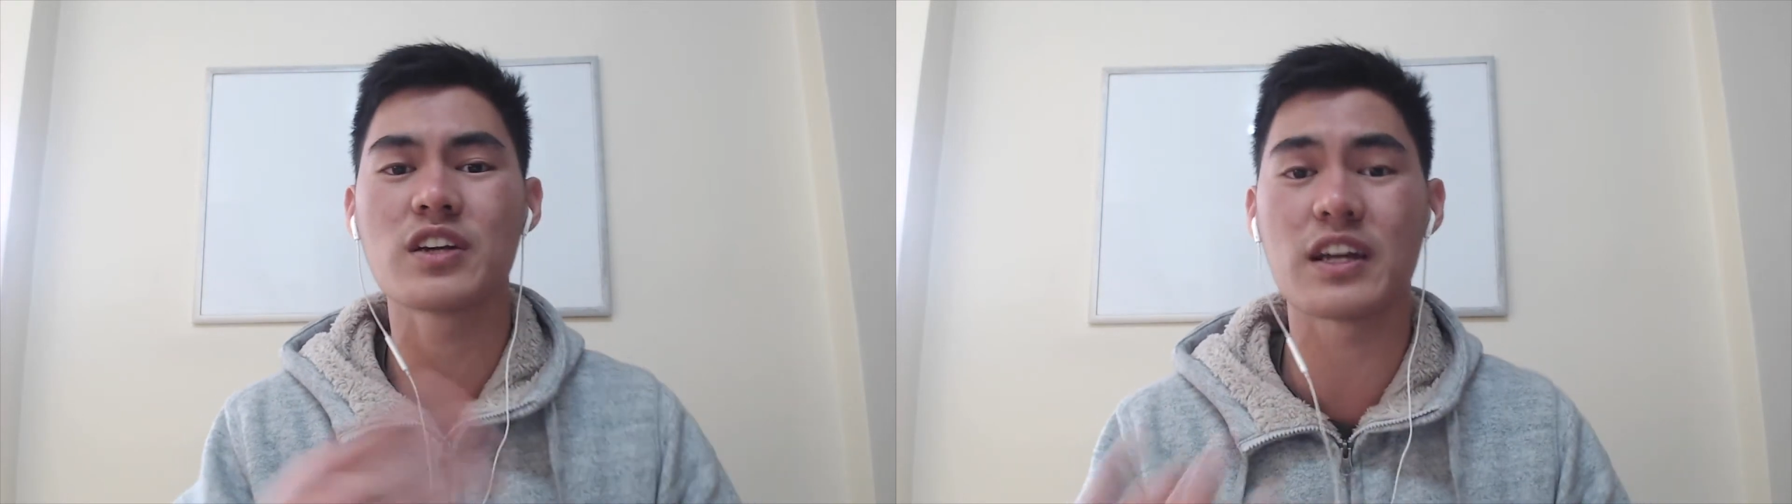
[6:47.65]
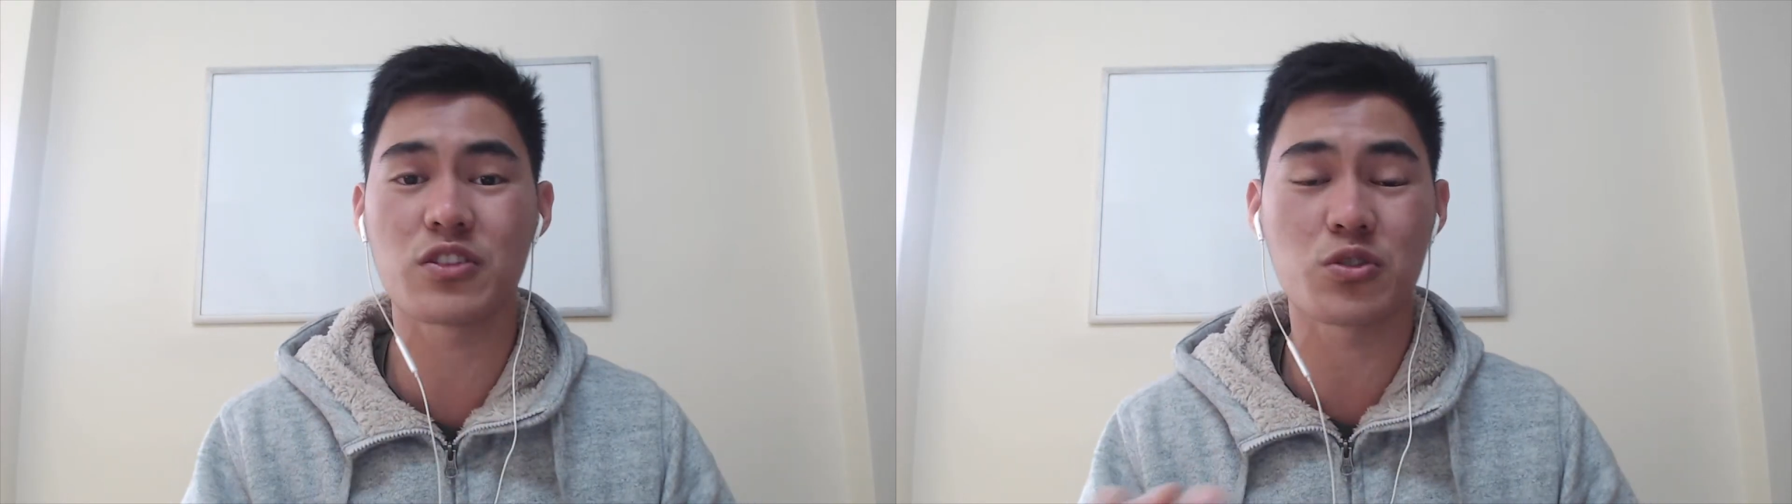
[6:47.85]

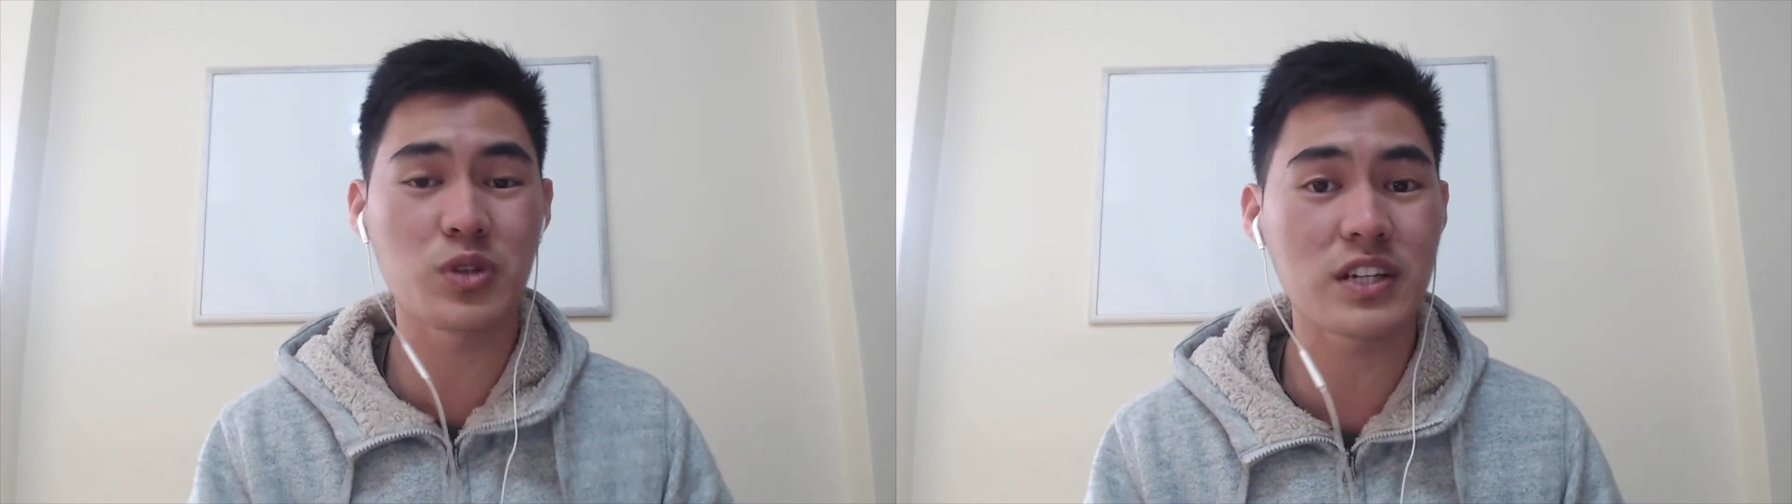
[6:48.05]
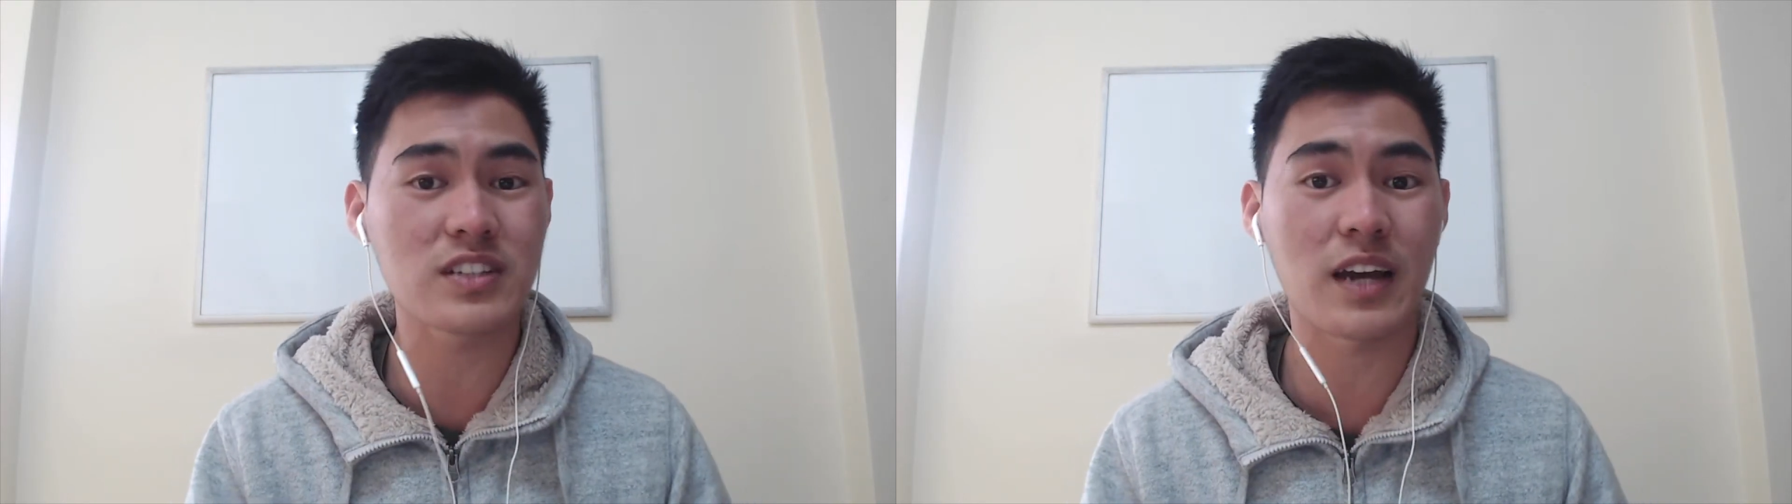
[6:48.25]
get
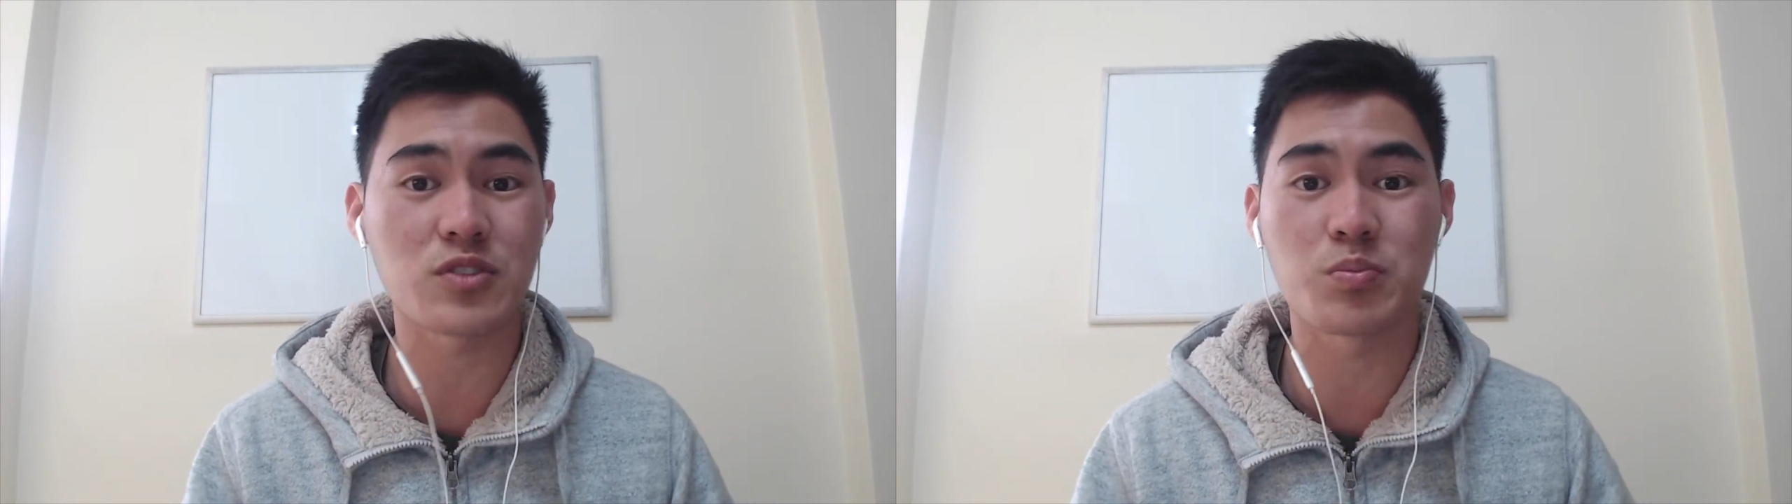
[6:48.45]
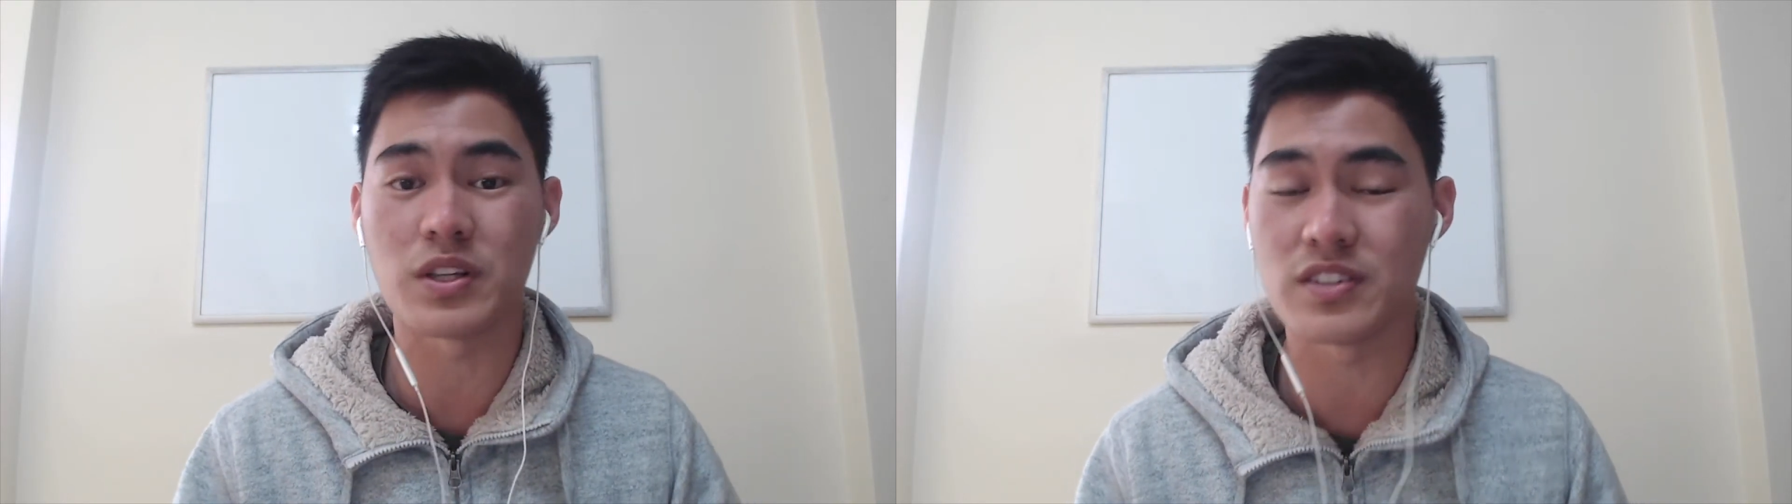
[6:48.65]
3
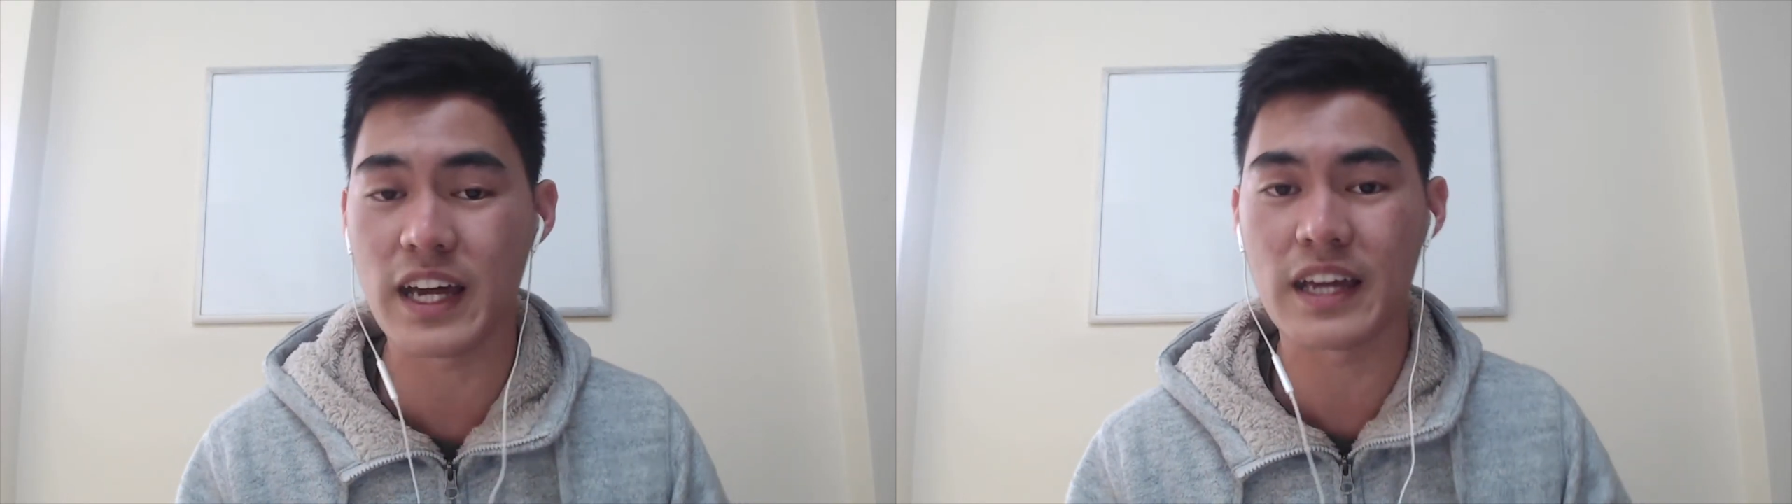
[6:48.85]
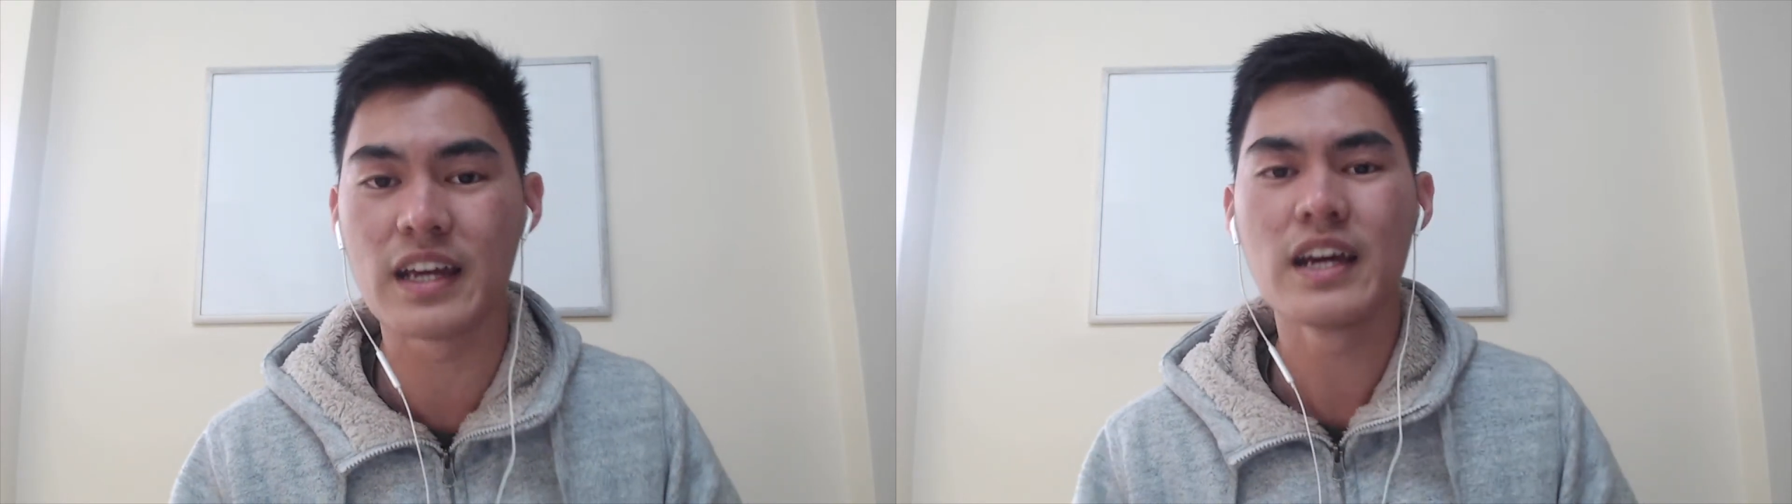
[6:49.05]
exams per
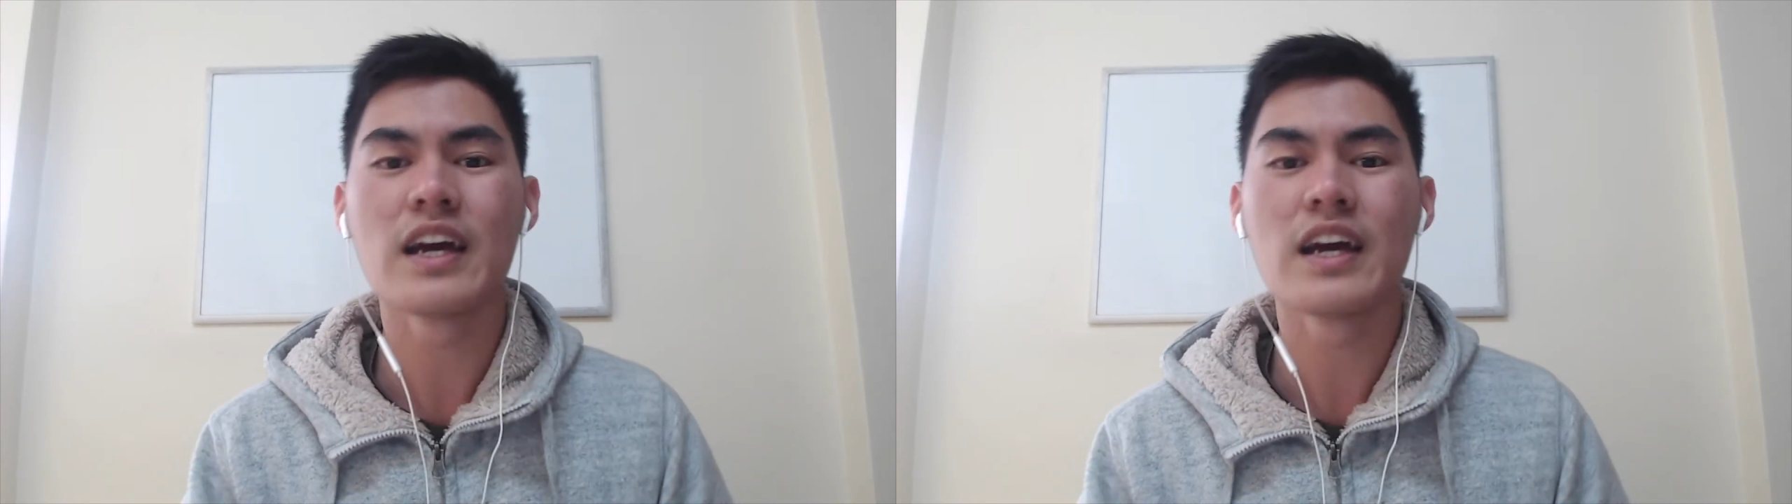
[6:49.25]
day.